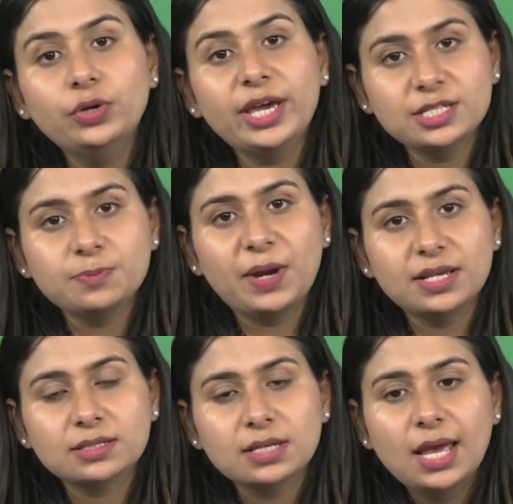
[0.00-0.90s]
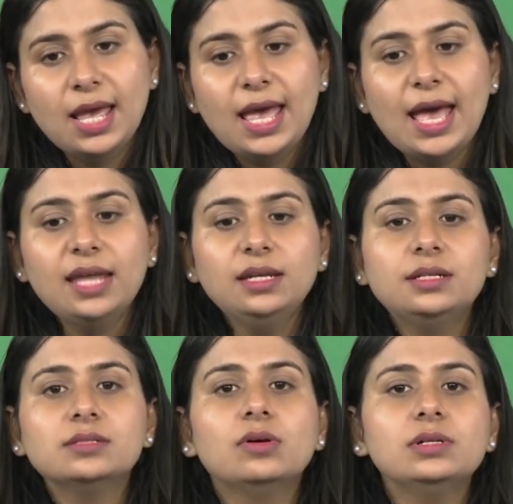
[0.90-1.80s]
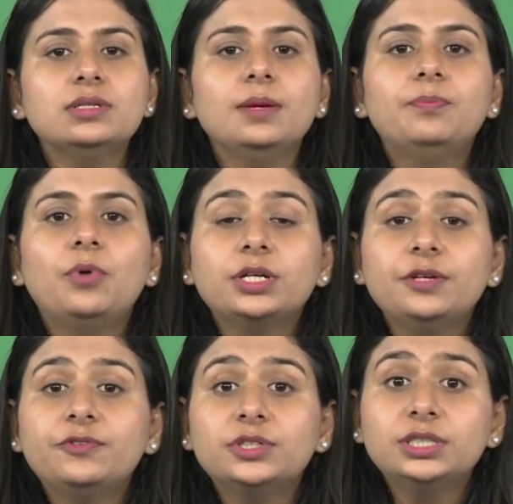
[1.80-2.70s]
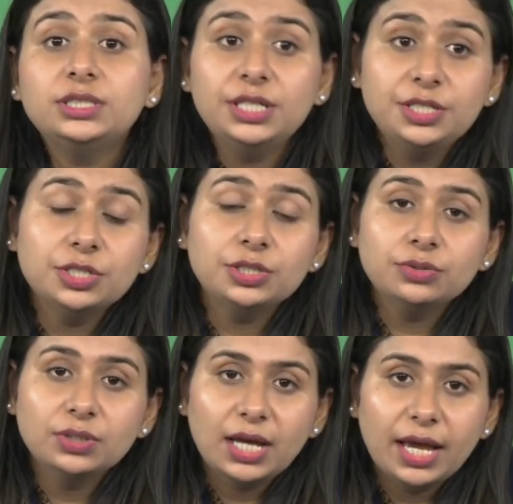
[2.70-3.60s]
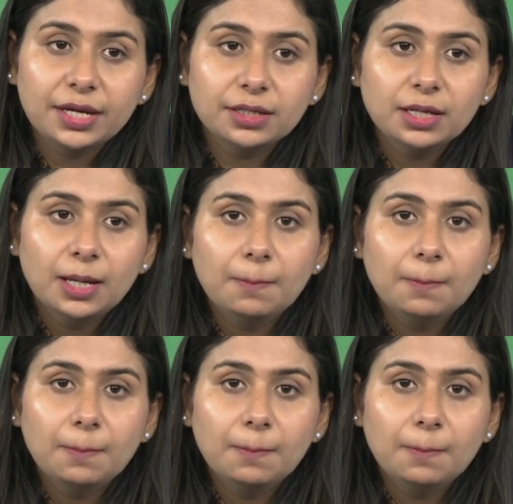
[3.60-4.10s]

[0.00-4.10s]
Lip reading: express, and it is also important for the teacher to guide,